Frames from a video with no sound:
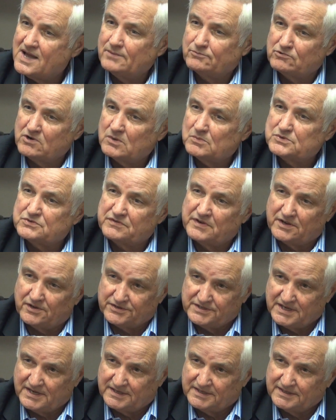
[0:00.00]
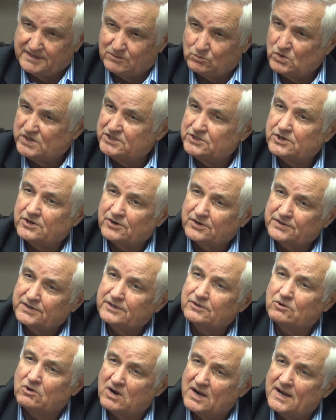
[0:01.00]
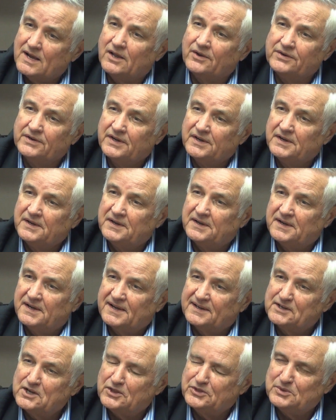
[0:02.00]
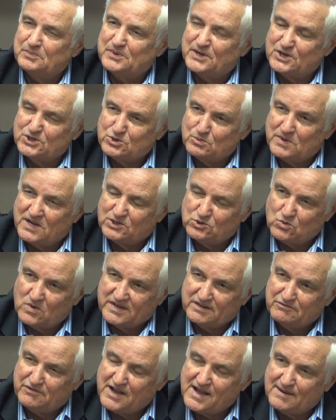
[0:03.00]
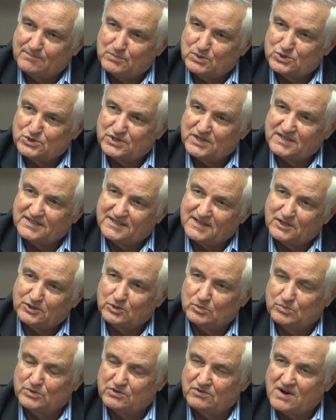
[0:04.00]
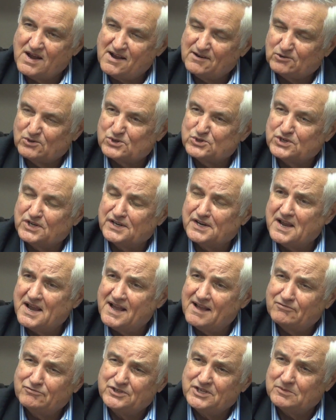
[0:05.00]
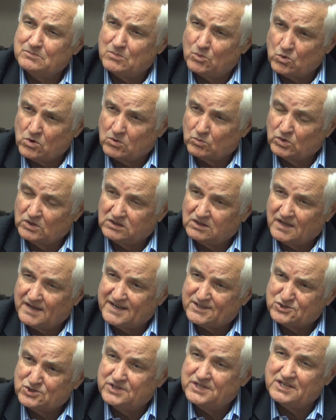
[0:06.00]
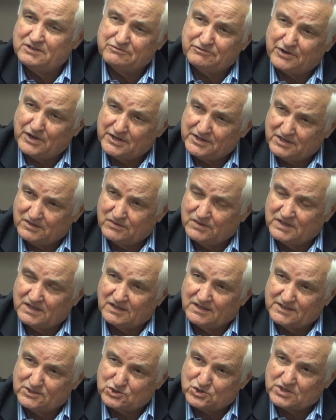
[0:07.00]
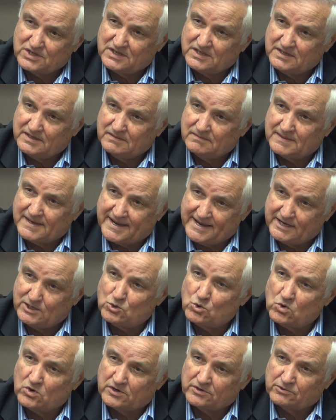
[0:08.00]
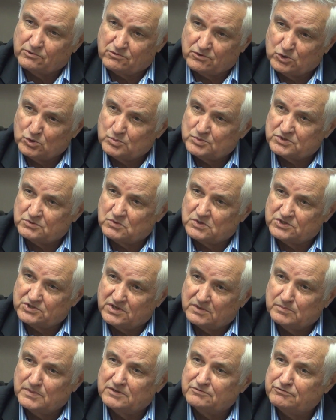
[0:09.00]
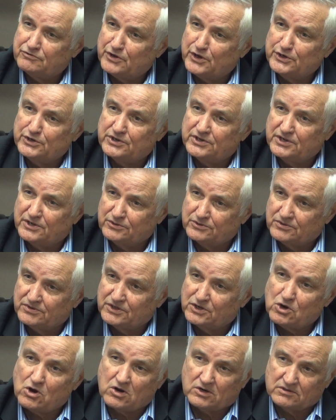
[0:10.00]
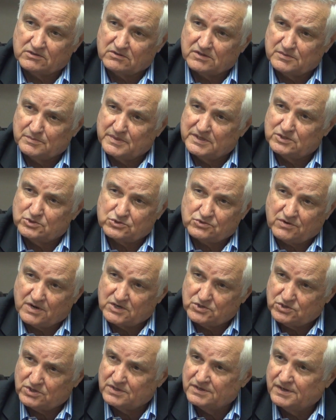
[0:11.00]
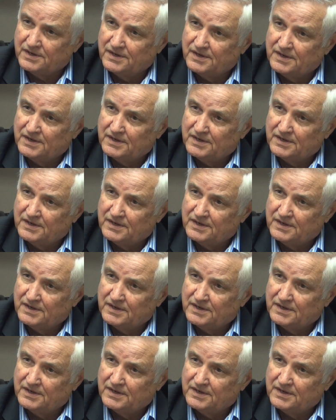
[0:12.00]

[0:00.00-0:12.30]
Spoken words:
Don Rumsfeld headed it. We turned it around. I cut the budget by 25%, cut the bureaucracy in half, did more with less, defunded the Alinsky Acorn groups, which had been funded under the Carter administration,